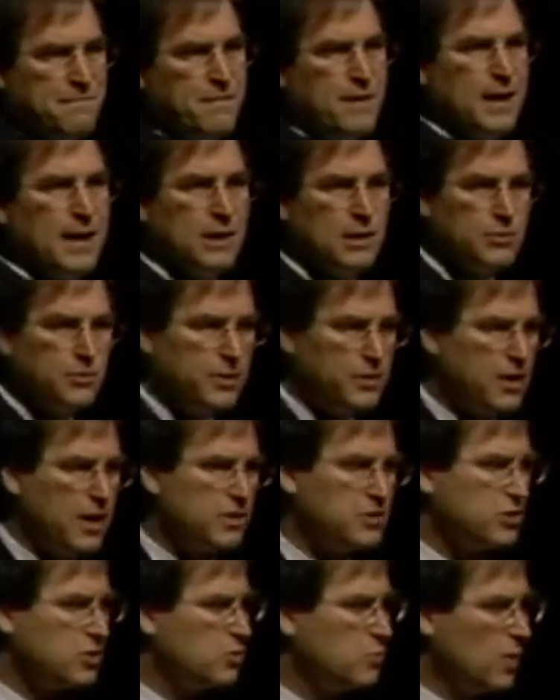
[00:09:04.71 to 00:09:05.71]
file or a
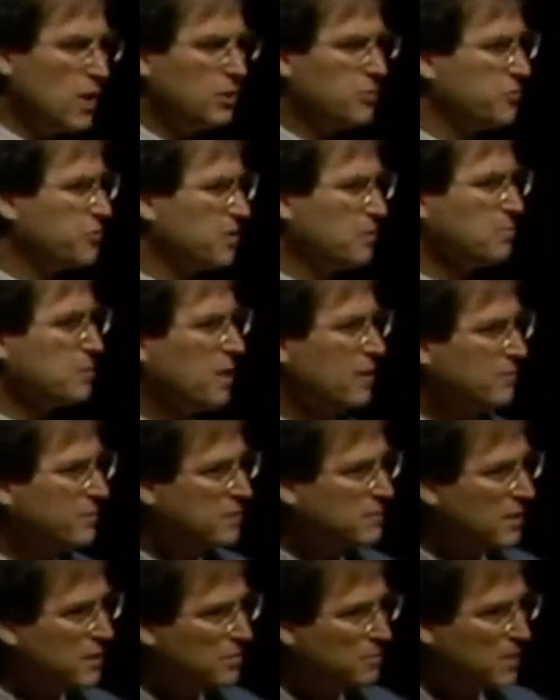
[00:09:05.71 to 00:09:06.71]
SQL or some kind of a
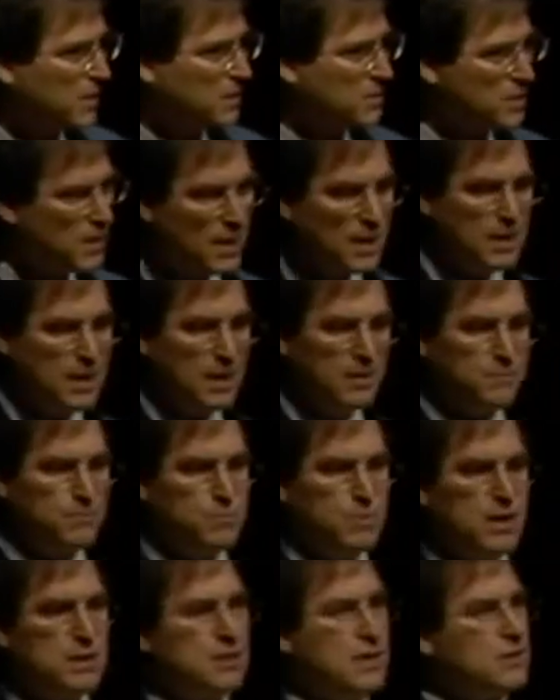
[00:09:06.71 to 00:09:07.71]
database.
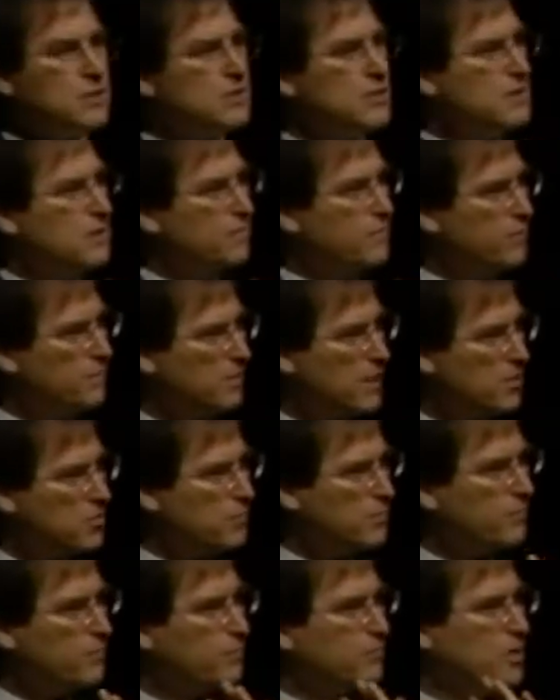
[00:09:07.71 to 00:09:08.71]
It gets the
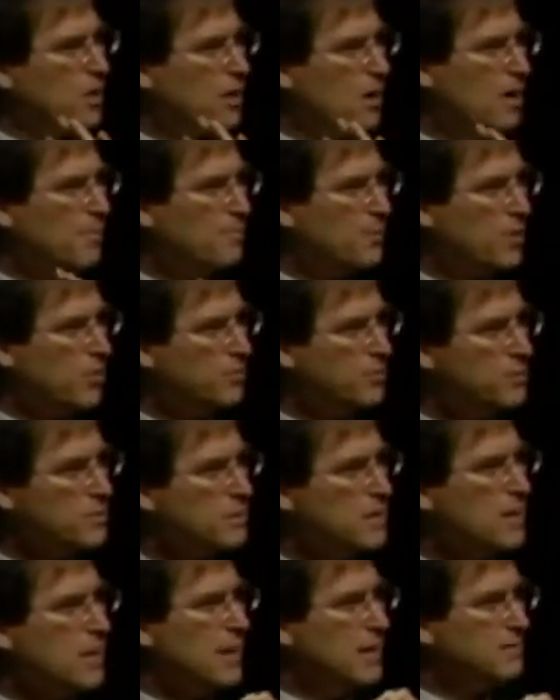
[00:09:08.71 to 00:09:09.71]
information from
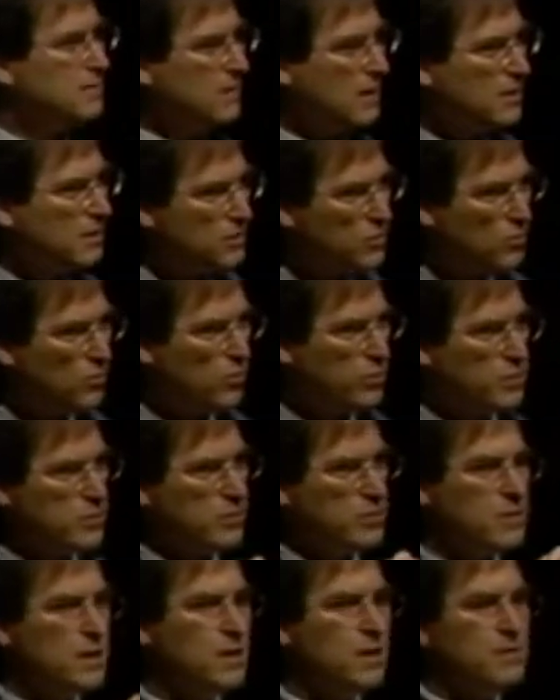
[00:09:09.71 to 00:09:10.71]
components and data
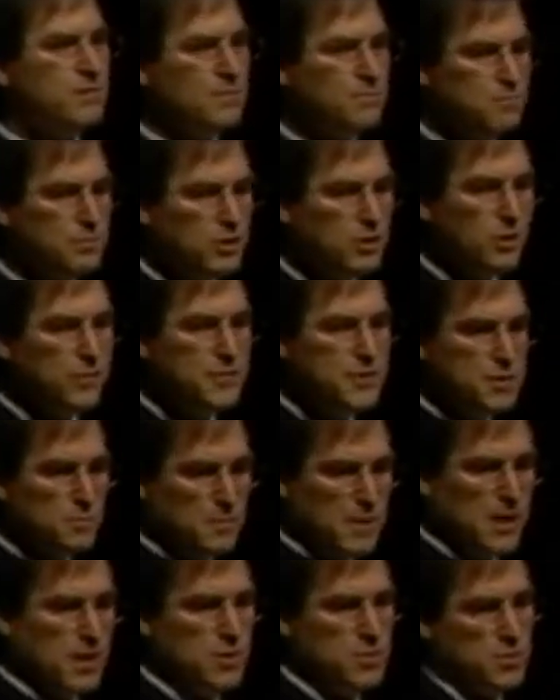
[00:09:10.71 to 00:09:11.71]
sources to build these
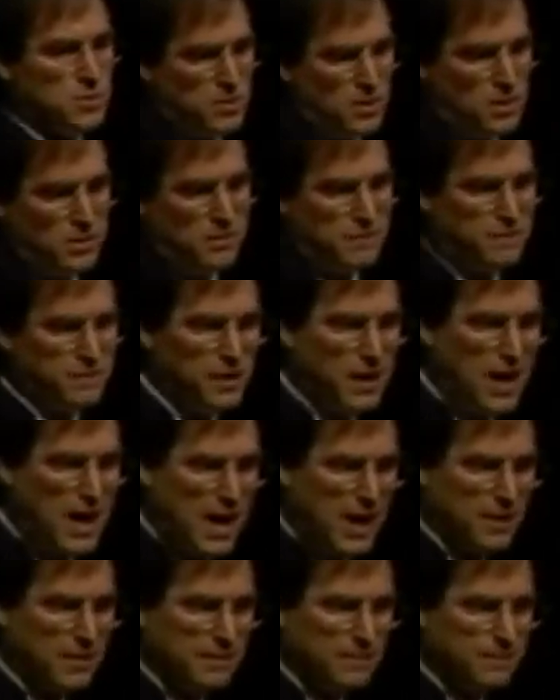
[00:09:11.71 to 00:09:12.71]
pages on the
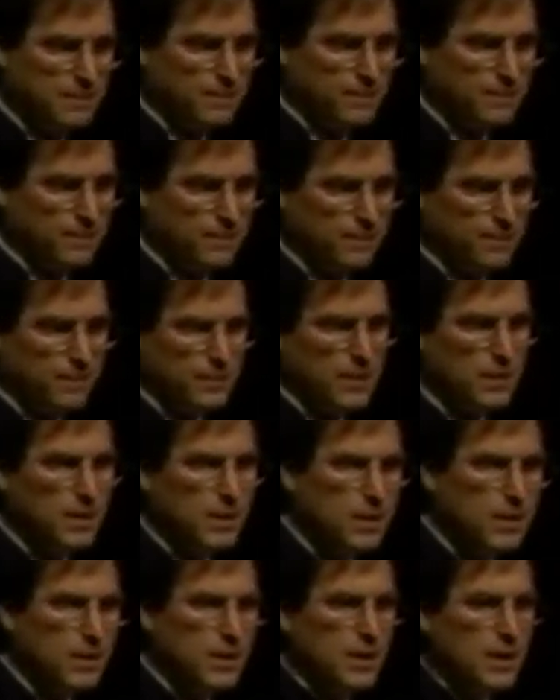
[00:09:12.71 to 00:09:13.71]
fly.
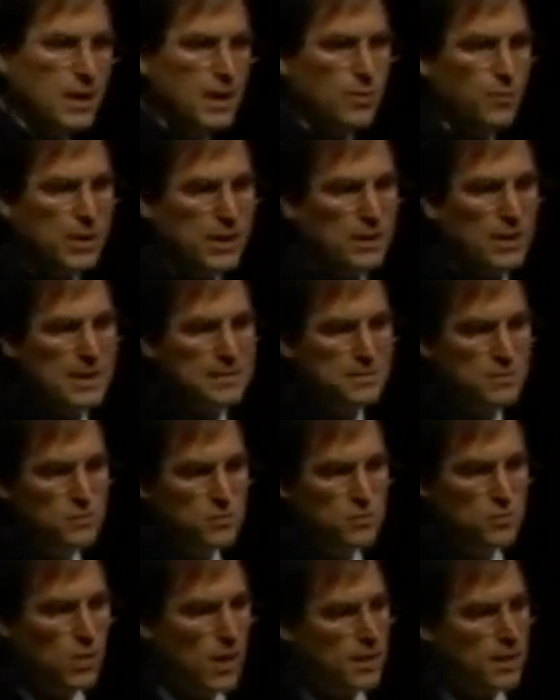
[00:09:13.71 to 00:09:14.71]
And what I'd like to do,